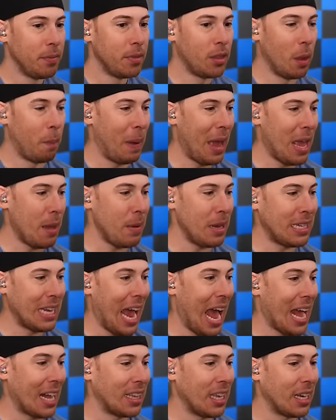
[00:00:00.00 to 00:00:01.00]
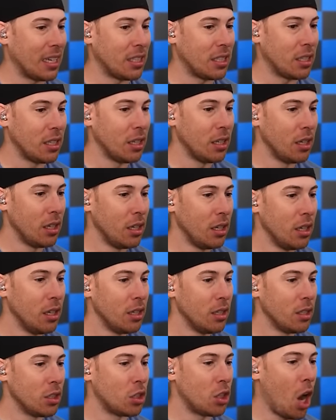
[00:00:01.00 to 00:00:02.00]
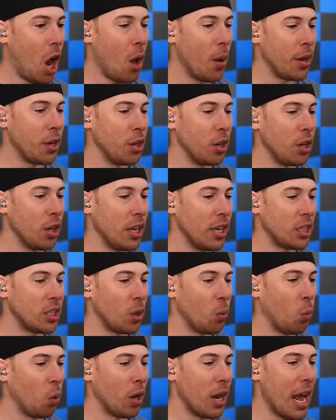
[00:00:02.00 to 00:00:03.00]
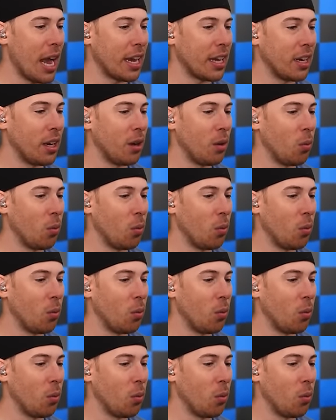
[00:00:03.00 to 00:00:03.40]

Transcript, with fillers: The baby tactics. Sorry, dude. Listen, we're not gonna